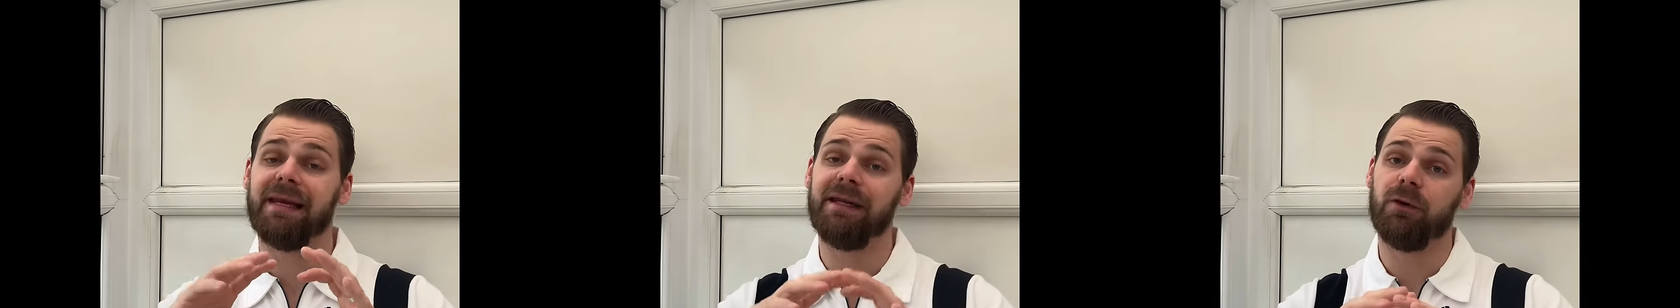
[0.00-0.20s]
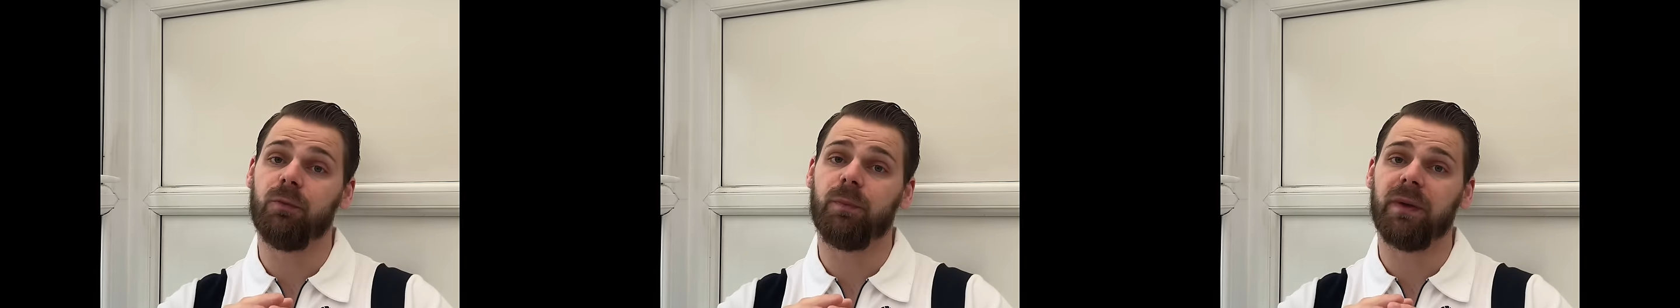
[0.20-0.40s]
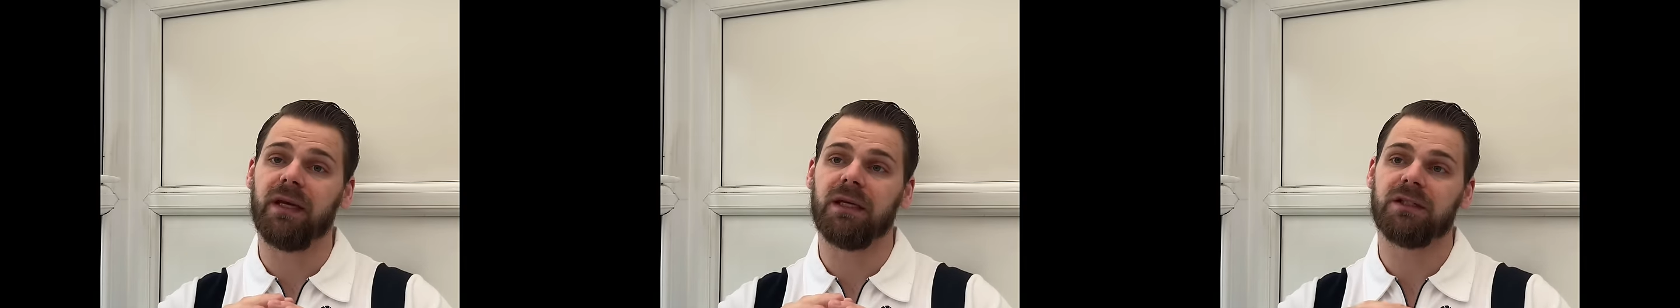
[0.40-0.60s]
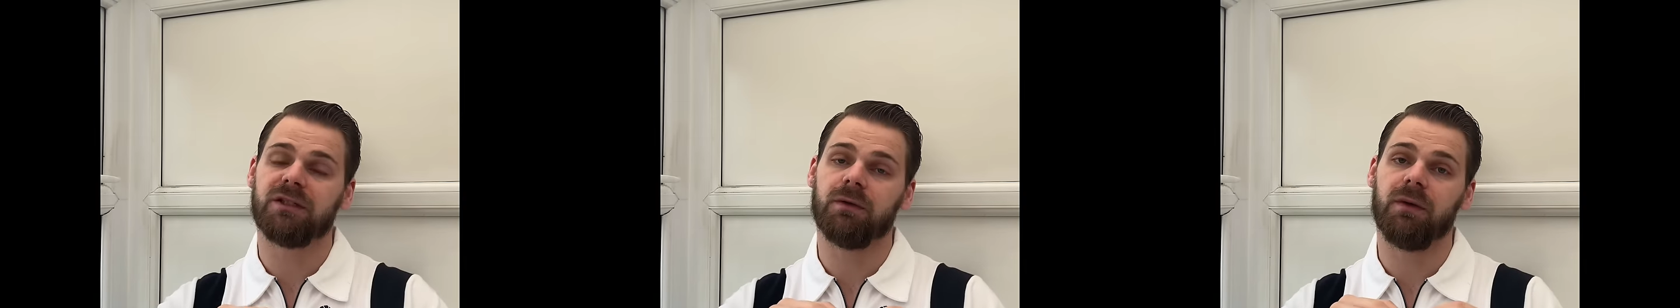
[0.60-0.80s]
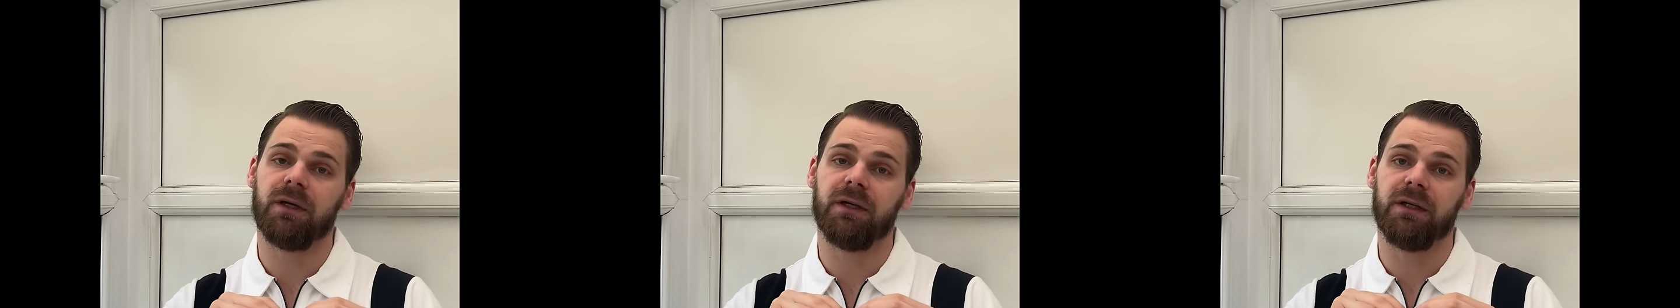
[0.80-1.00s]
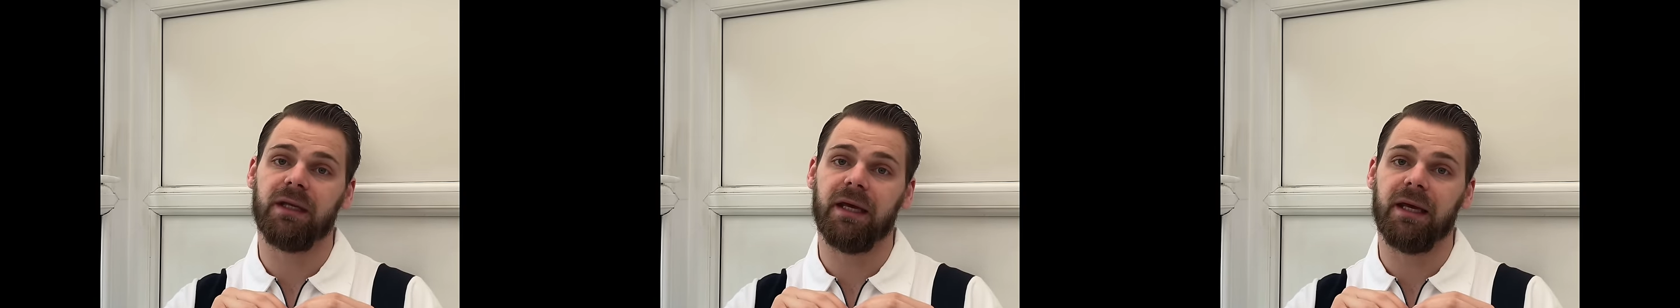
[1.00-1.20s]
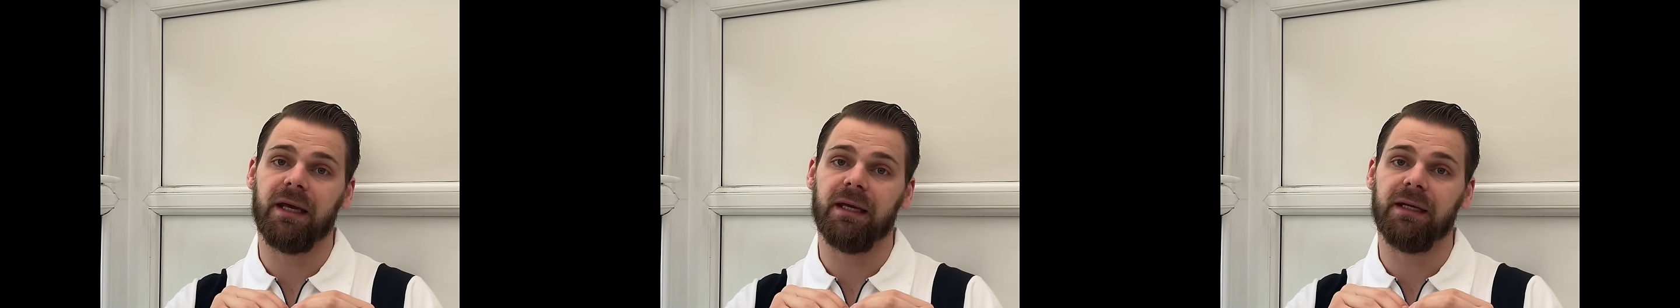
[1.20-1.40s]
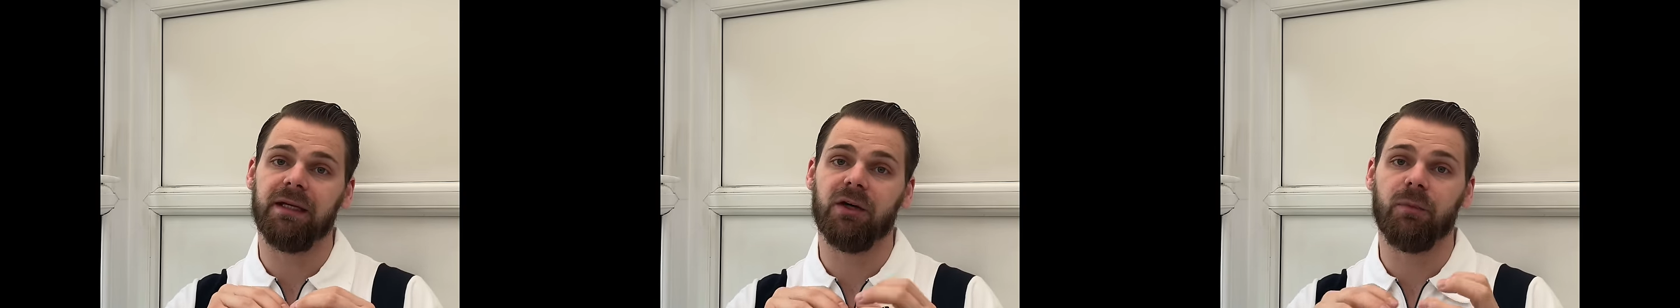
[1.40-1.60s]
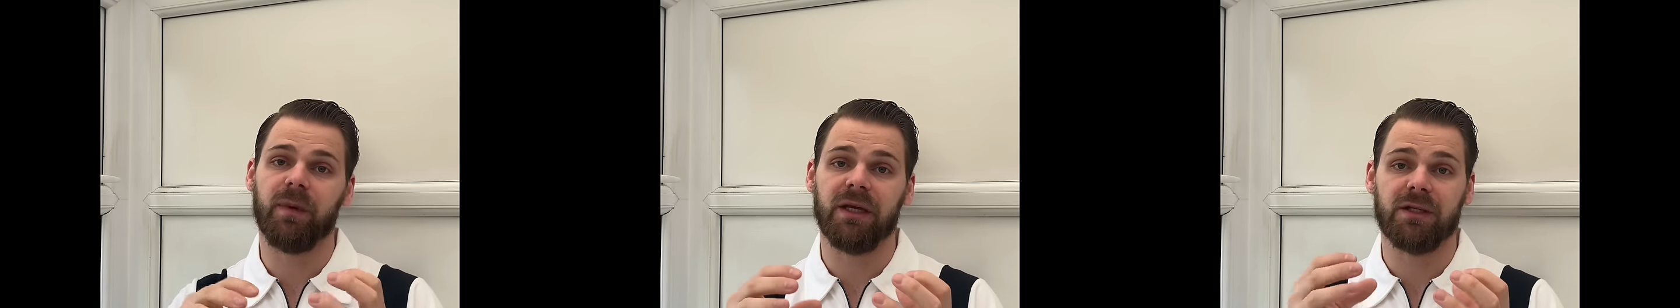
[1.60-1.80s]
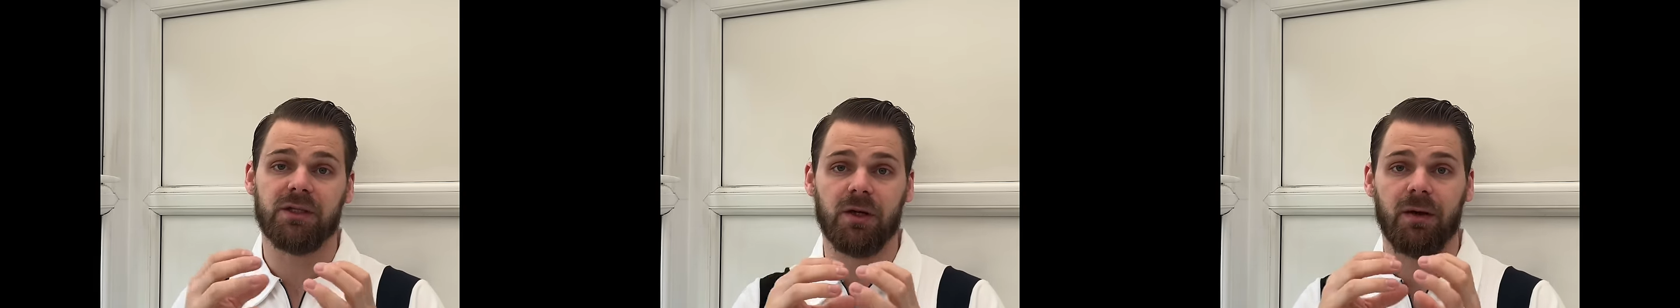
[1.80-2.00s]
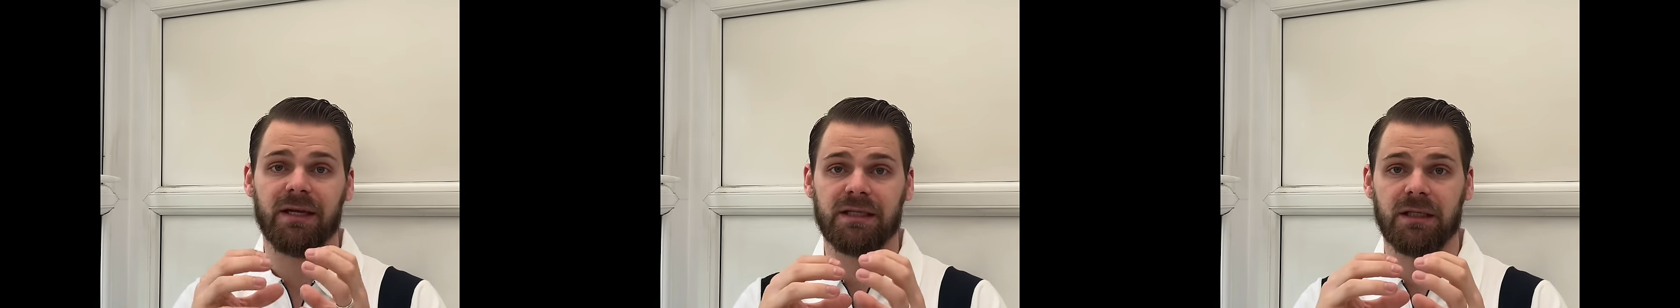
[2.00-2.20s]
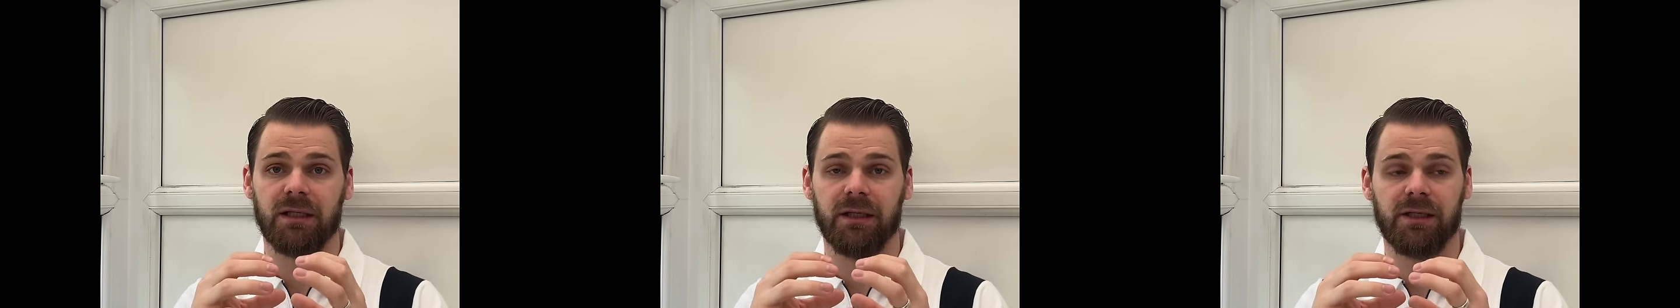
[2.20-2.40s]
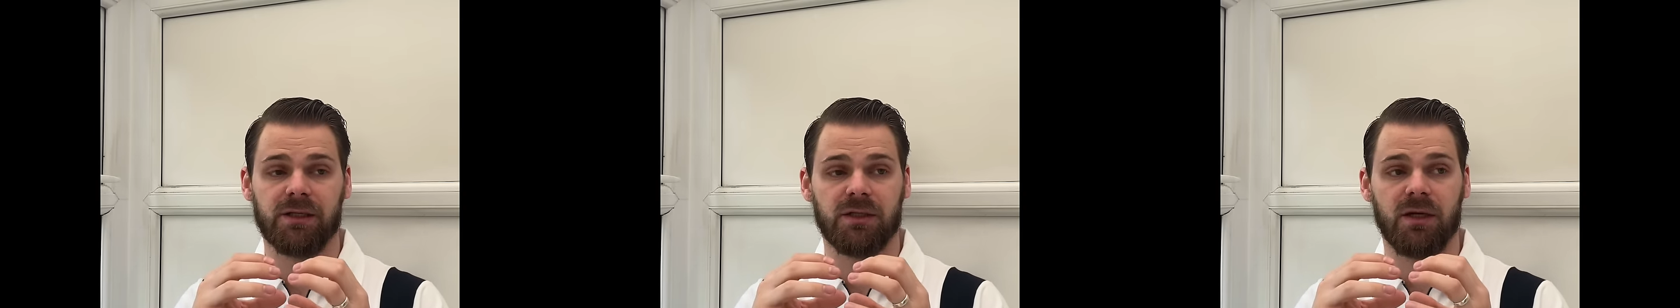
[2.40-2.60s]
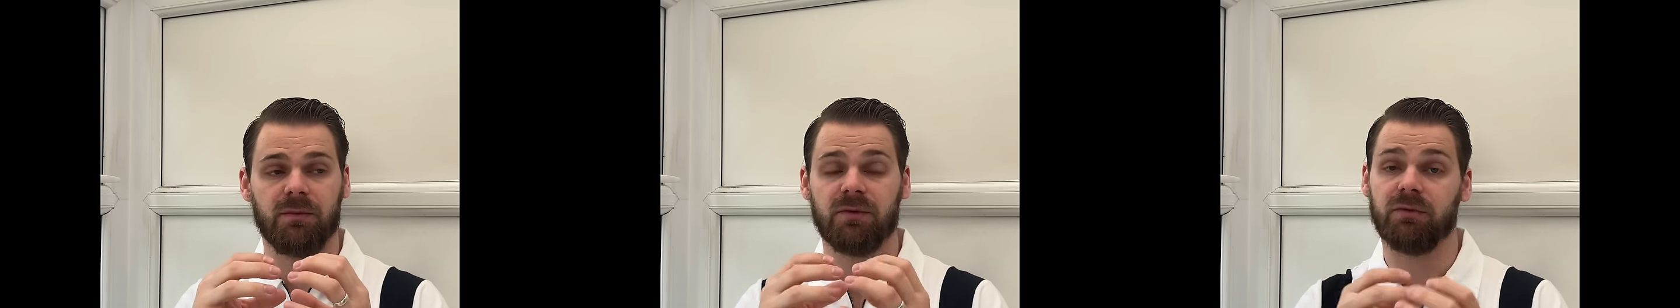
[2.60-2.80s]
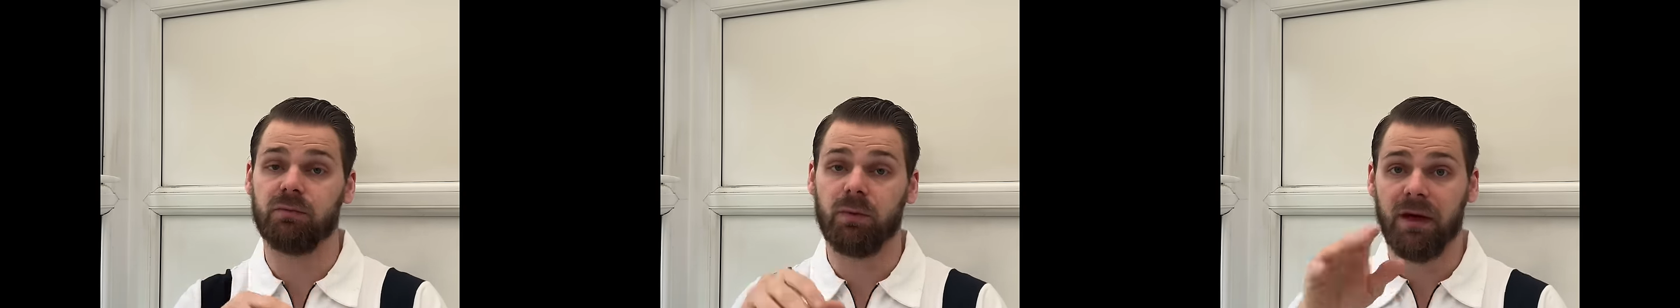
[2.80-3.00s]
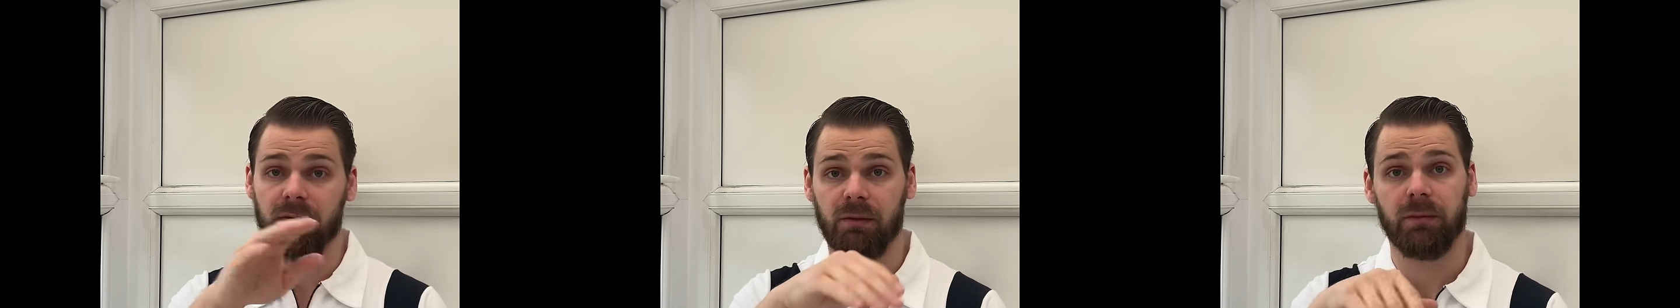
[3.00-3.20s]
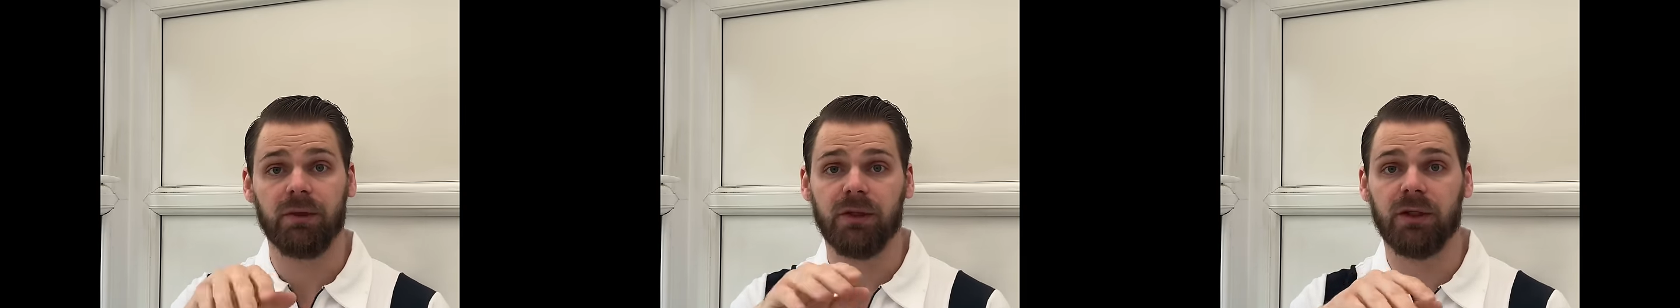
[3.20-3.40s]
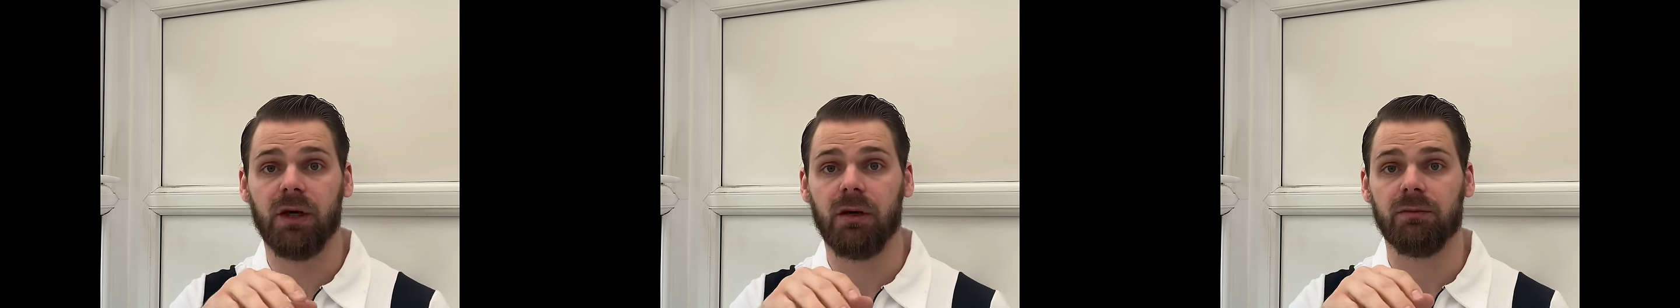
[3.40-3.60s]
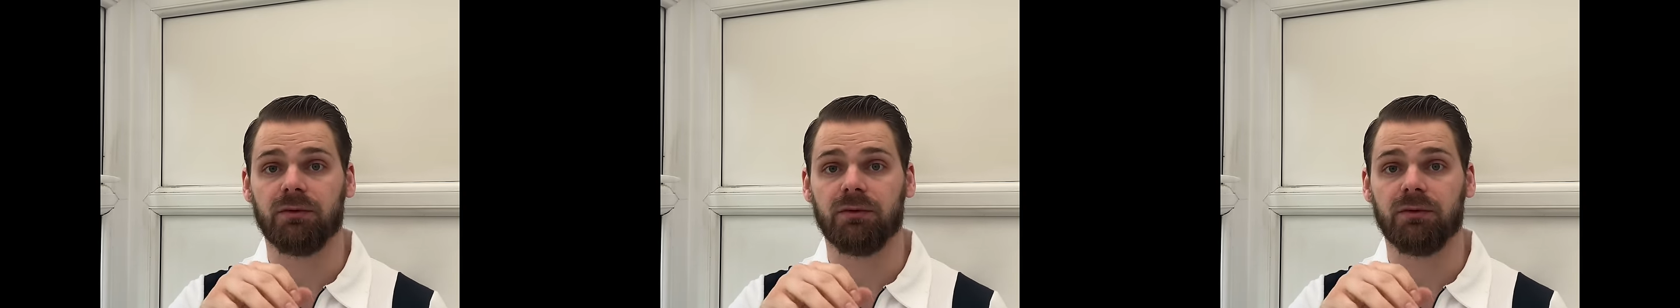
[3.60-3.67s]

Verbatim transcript: little bit so I could get a little bit tighter in terms of where I'm going to go.